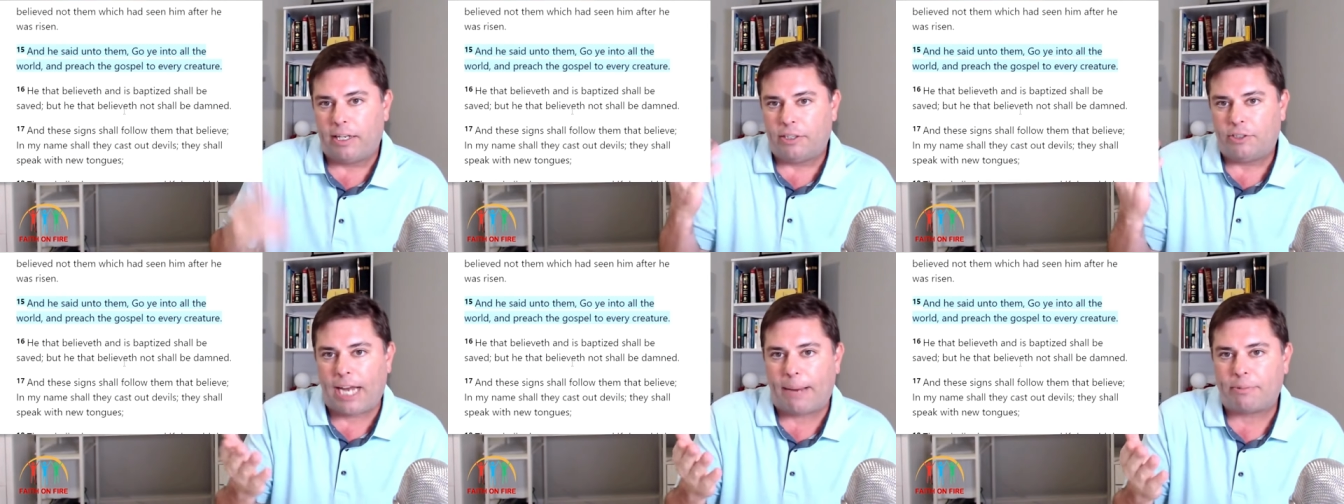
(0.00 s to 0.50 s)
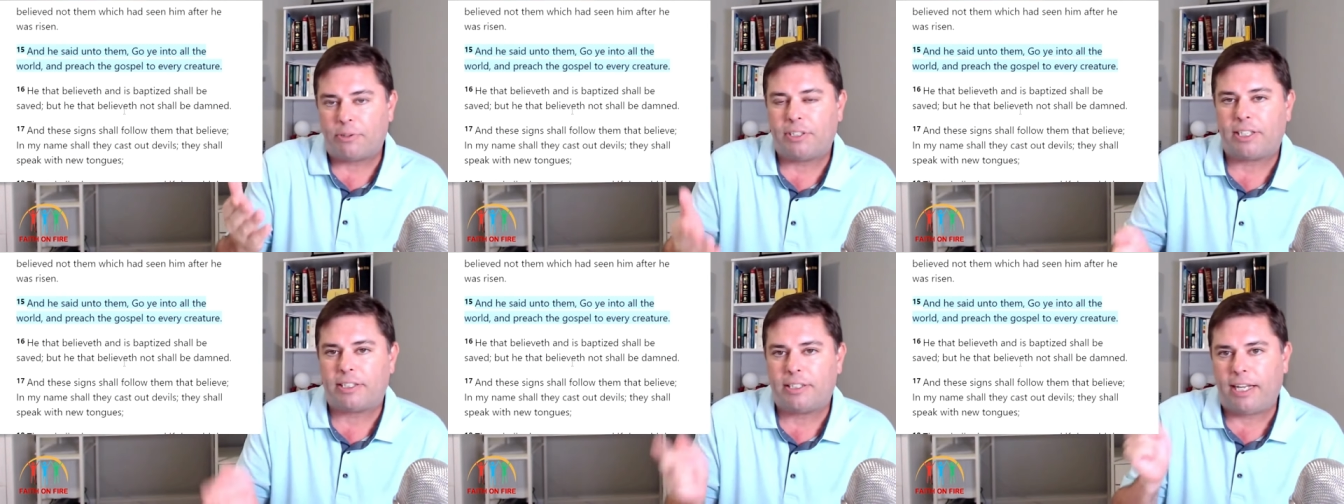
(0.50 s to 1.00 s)
chapter
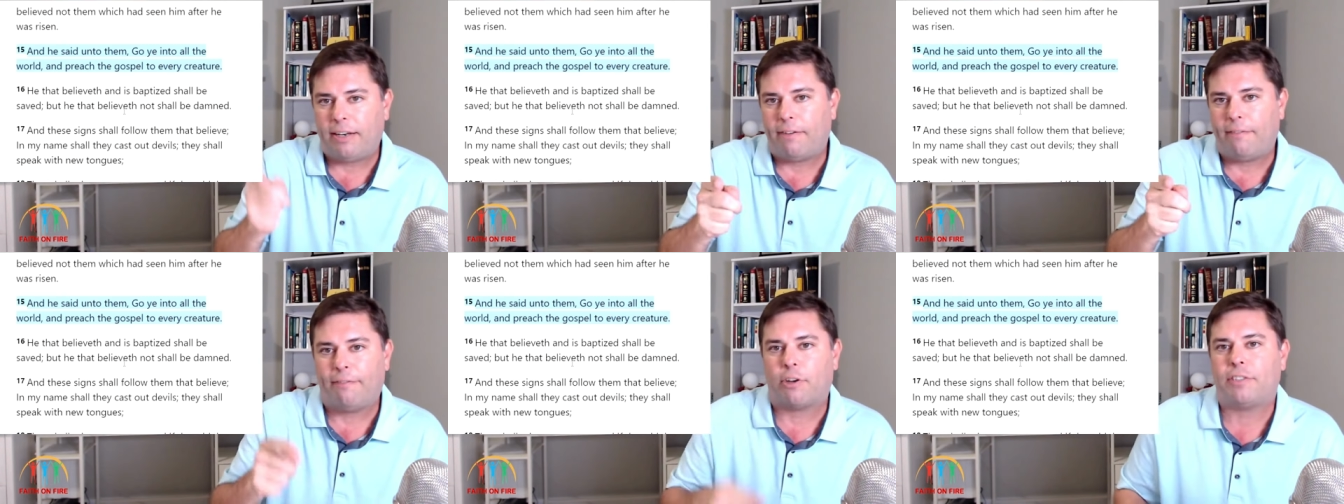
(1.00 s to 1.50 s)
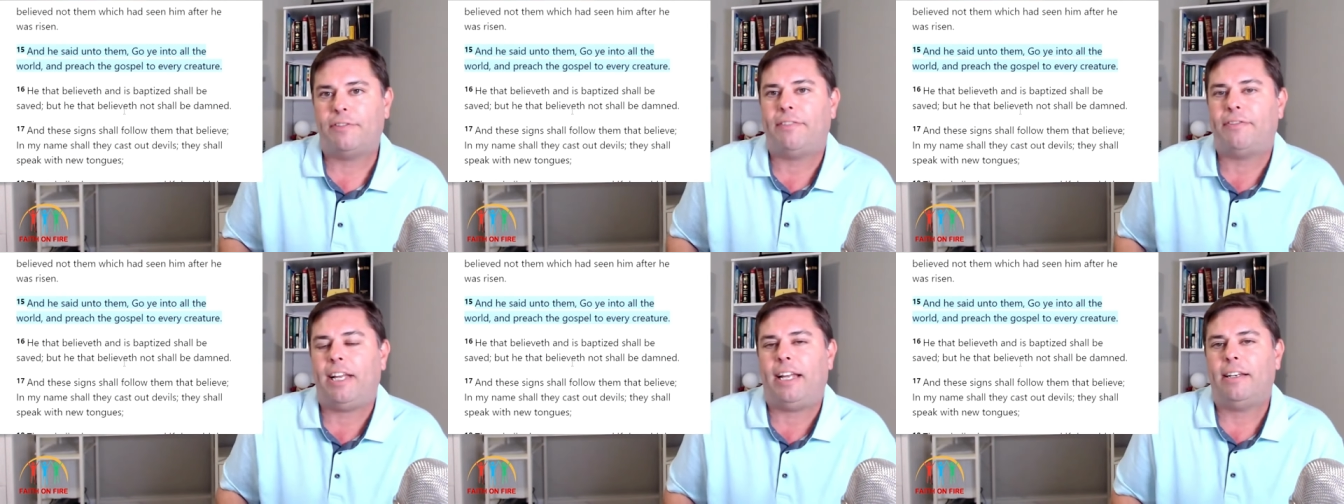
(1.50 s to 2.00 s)
16, verse
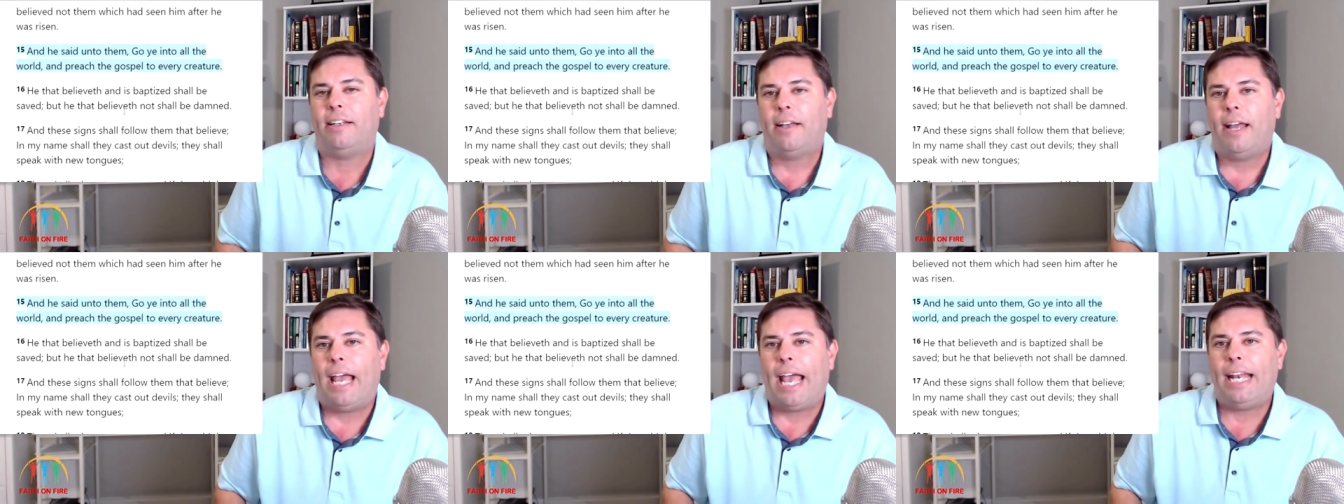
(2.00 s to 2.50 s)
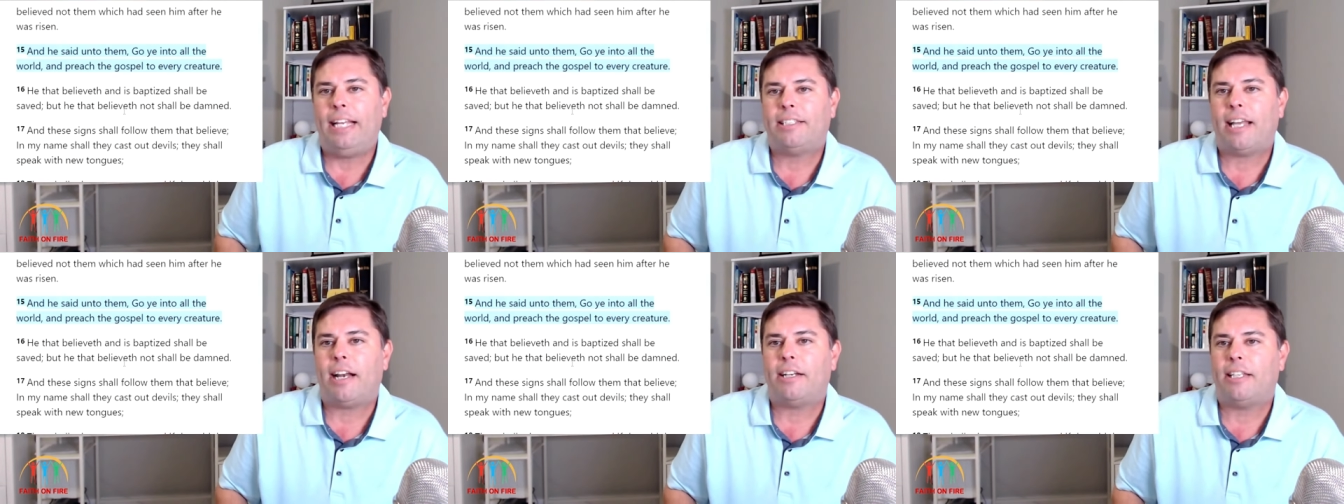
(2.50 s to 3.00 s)
15. And he said unto